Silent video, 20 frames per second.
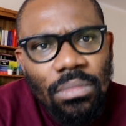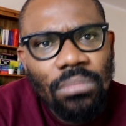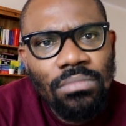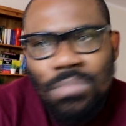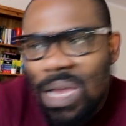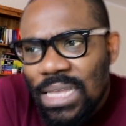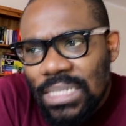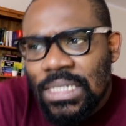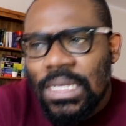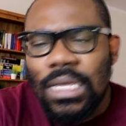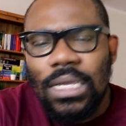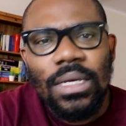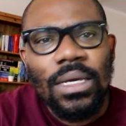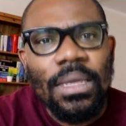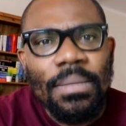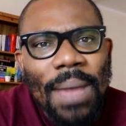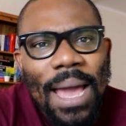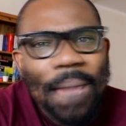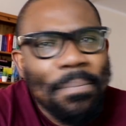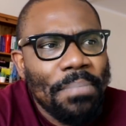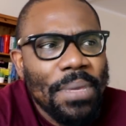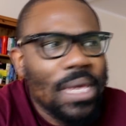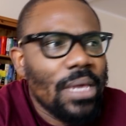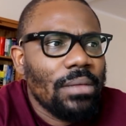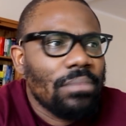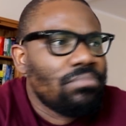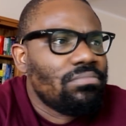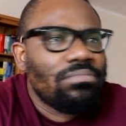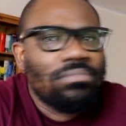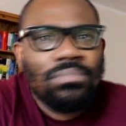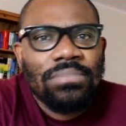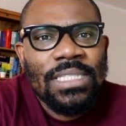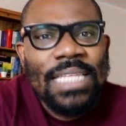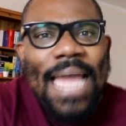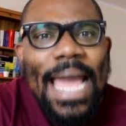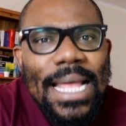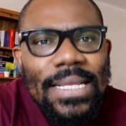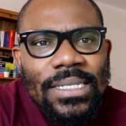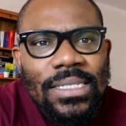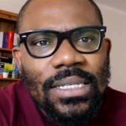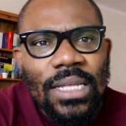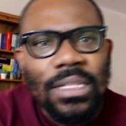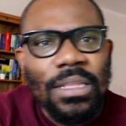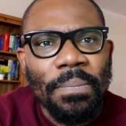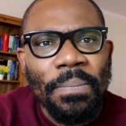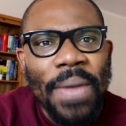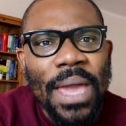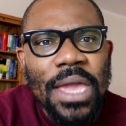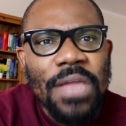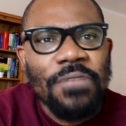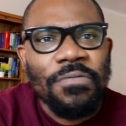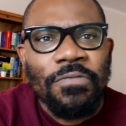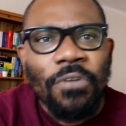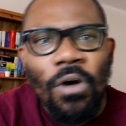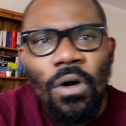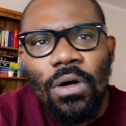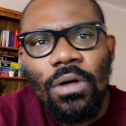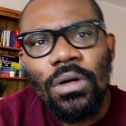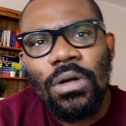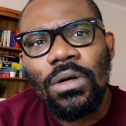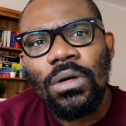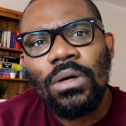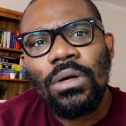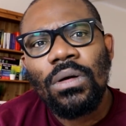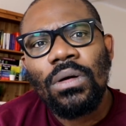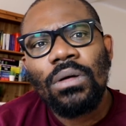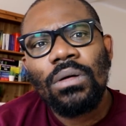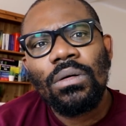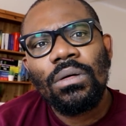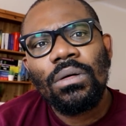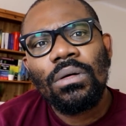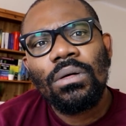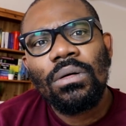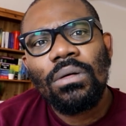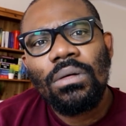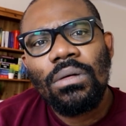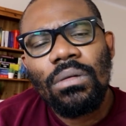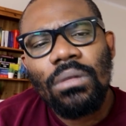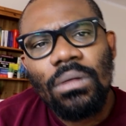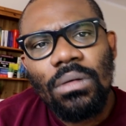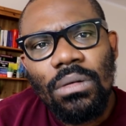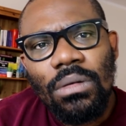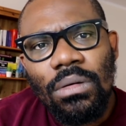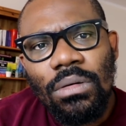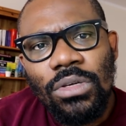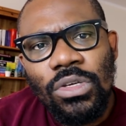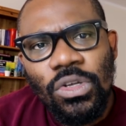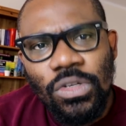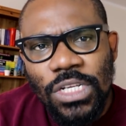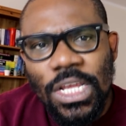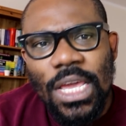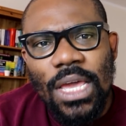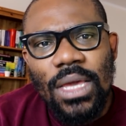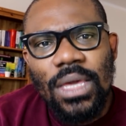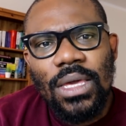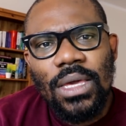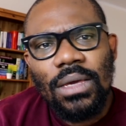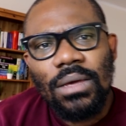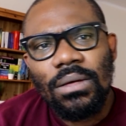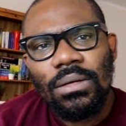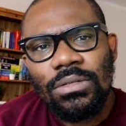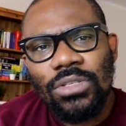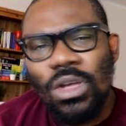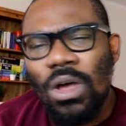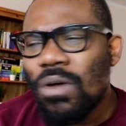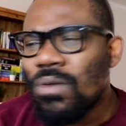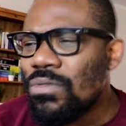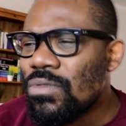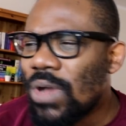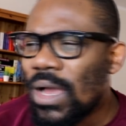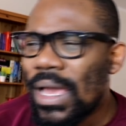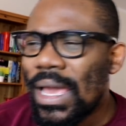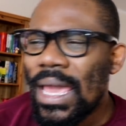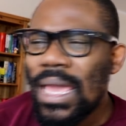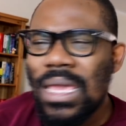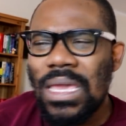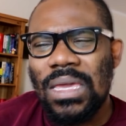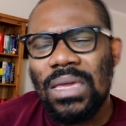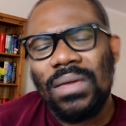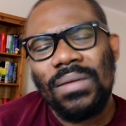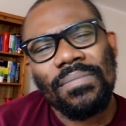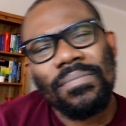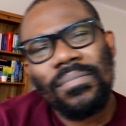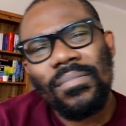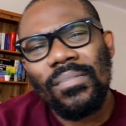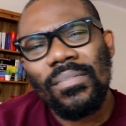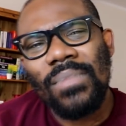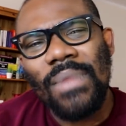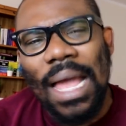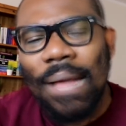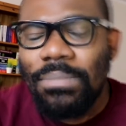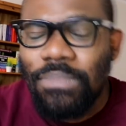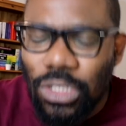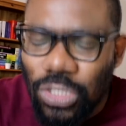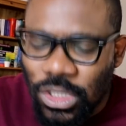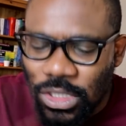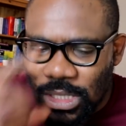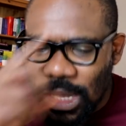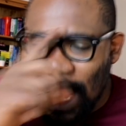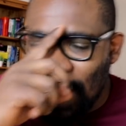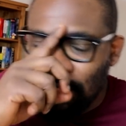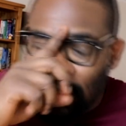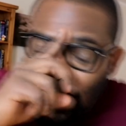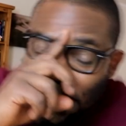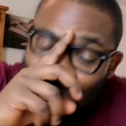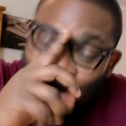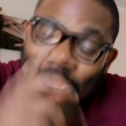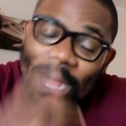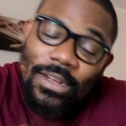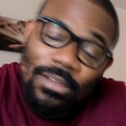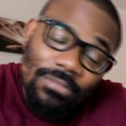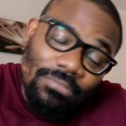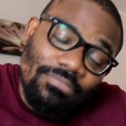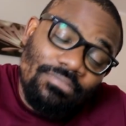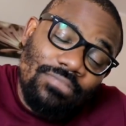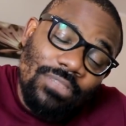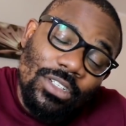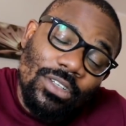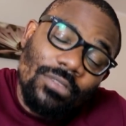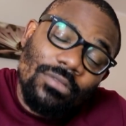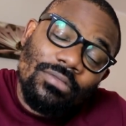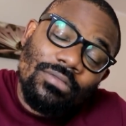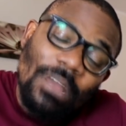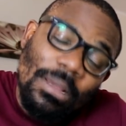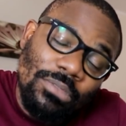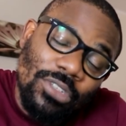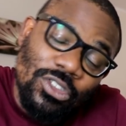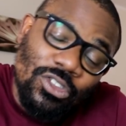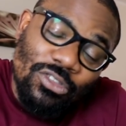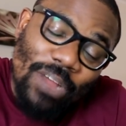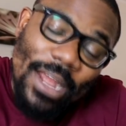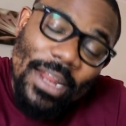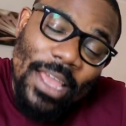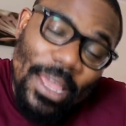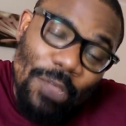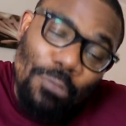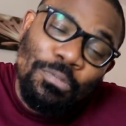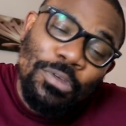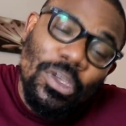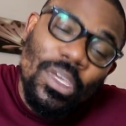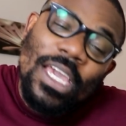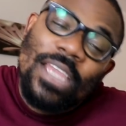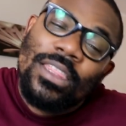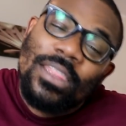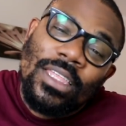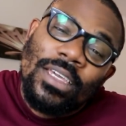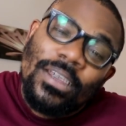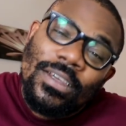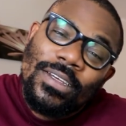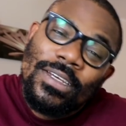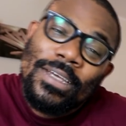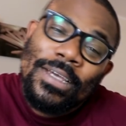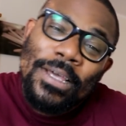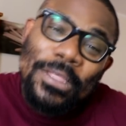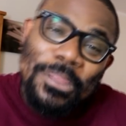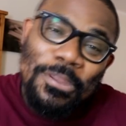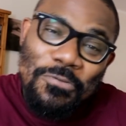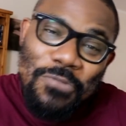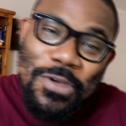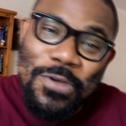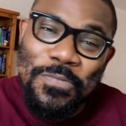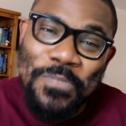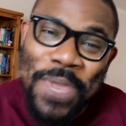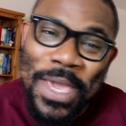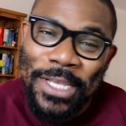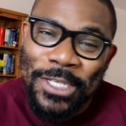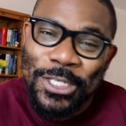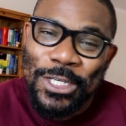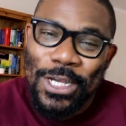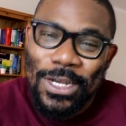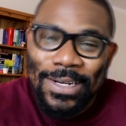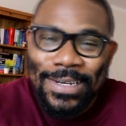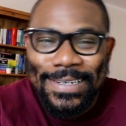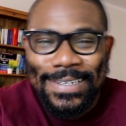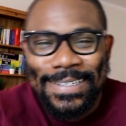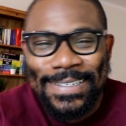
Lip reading: basically, it might be debts that they're paying for. You dig? So, hey, I'm just trying to, I'm just trying to help you get the real picture.